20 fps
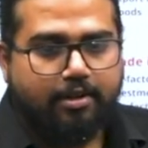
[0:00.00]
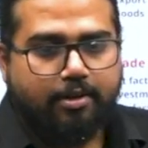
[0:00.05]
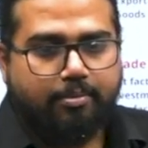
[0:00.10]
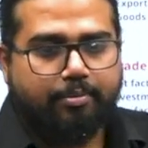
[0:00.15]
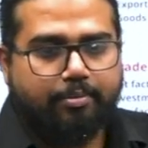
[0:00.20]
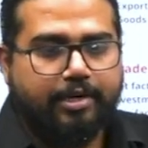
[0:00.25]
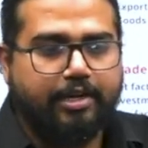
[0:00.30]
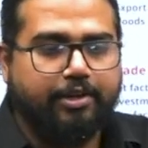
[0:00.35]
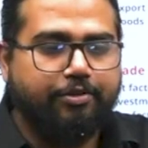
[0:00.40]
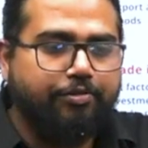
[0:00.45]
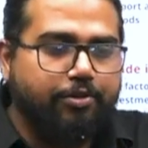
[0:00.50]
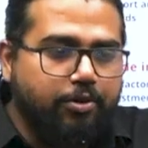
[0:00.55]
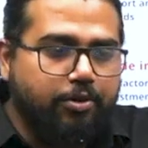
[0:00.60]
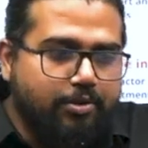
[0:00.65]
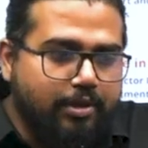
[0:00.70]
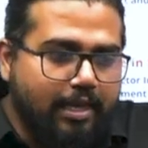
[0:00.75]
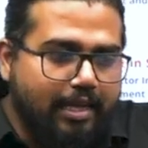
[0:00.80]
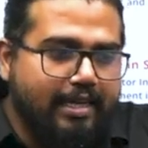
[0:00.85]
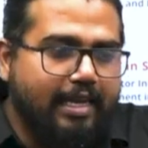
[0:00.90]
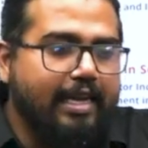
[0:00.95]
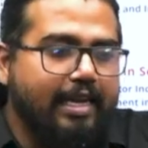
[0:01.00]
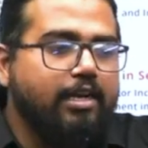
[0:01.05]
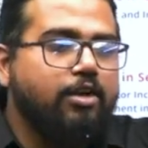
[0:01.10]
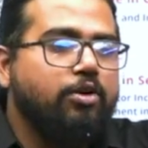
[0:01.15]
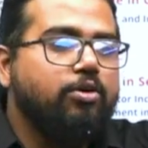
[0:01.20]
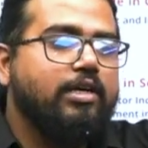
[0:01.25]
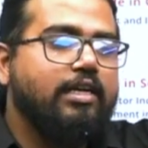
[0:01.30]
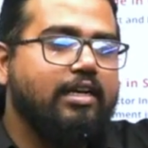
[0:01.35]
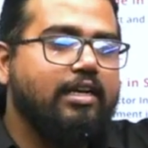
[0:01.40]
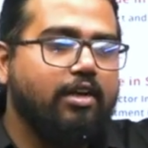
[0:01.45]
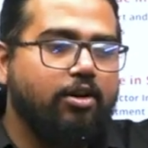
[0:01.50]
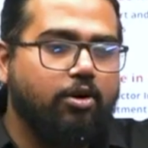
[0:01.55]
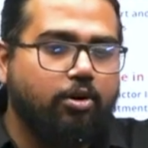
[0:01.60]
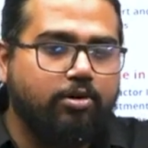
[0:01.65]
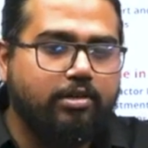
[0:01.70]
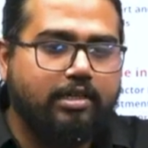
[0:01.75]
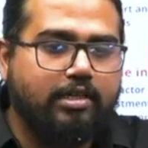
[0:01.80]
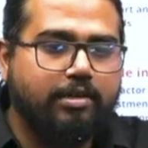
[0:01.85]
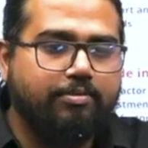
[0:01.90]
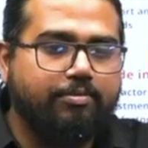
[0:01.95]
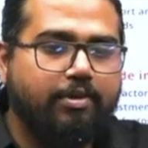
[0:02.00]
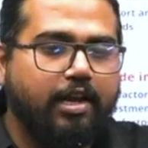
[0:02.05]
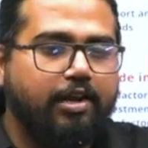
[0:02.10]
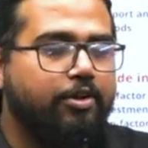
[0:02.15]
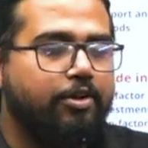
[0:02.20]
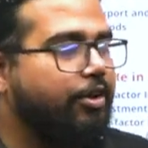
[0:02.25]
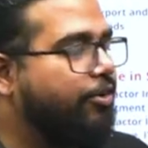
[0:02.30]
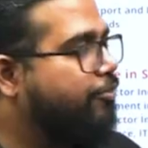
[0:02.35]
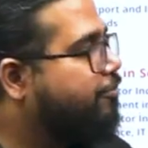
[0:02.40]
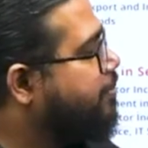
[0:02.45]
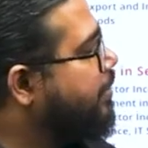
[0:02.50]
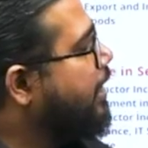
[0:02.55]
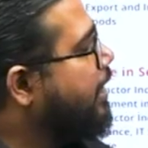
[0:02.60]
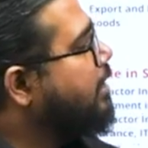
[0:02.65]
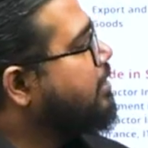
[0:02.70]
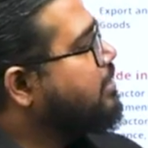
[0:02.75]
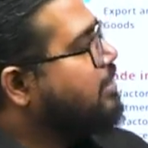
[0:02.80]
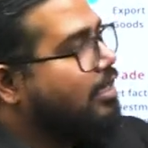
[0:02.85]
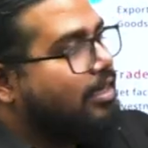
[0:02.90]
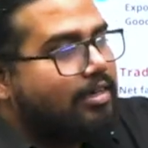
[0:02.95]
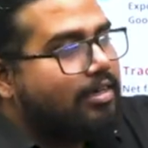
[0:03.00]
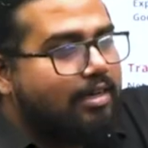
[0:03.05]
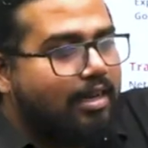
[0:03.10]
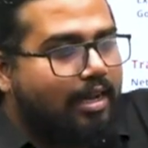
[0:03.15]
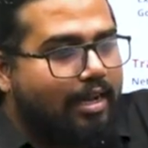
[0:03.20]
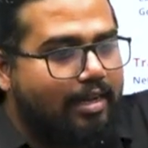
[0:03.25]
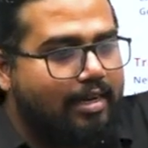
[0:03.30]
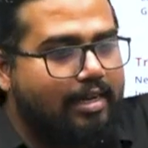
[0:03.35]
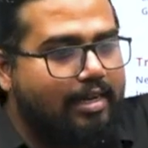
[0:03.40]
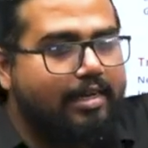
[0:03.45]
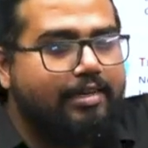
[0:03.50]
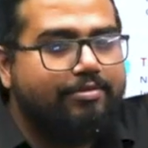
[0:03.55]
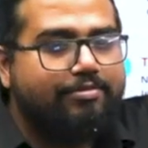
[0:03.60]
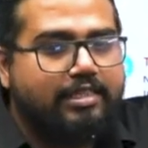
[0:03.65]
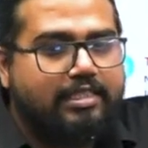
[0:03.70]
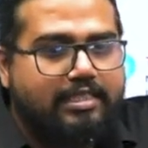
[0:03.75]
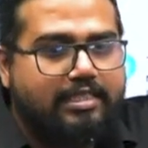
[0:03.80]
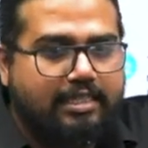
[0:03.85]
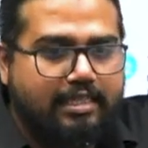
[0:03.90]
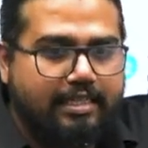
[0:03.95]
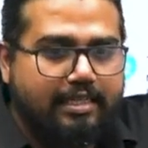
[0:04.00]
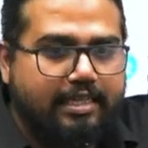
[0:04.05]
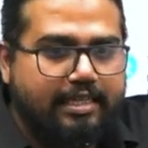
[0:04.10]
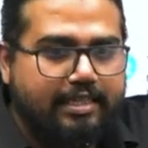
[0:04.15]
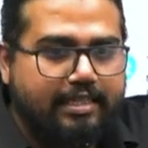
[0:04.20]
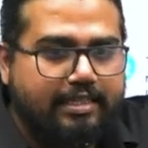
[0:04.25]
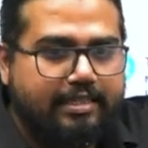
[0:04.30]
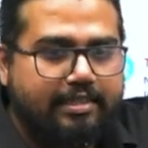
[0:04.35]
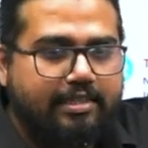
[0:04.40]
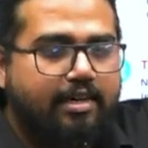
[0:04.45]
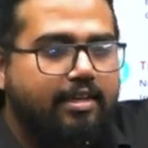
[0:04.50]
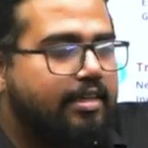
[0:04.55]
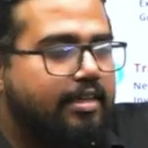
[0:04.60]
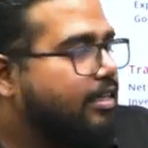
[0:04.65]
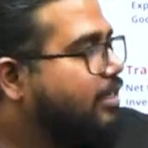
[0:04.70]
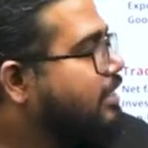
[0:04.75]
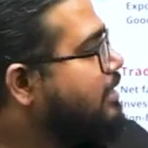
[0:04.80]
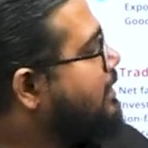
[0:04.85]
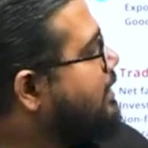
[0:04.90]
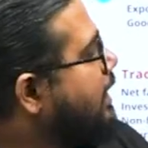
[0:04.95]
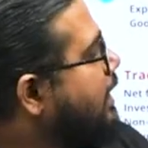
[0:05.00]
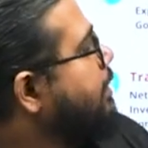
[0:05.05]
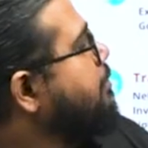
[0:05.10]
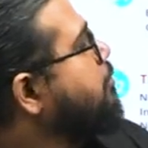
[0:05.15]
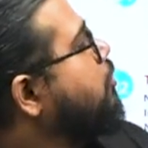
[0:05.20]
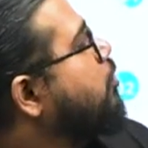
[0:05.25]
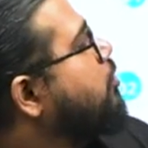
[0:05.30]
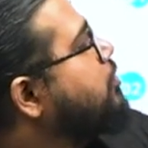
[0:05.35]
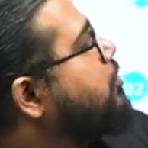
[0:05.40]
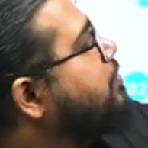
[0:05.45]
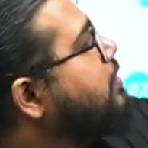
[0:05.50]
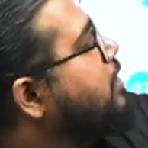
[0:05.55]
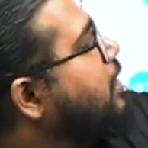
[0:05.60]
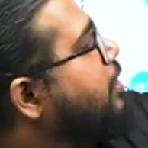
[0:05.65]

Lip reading: But if you again look at a long-term value, FPIs are highly investing in India. Same goes with